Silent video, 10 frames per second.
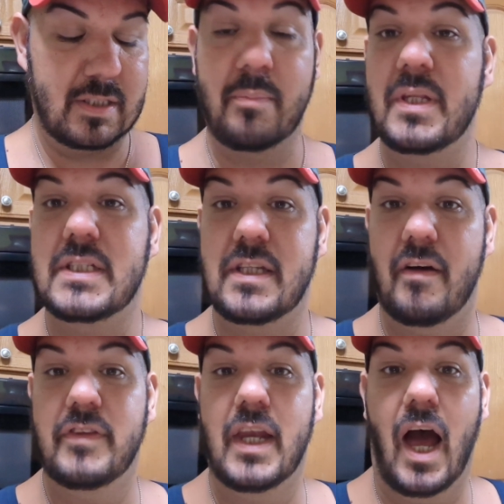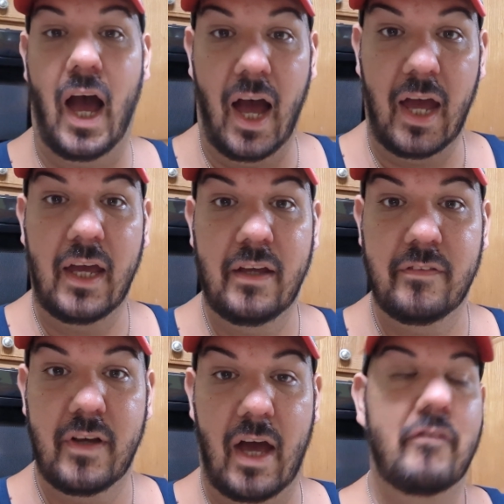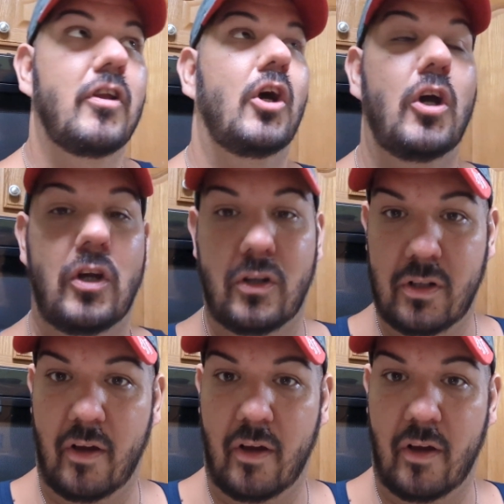some of the stuff that I have learned.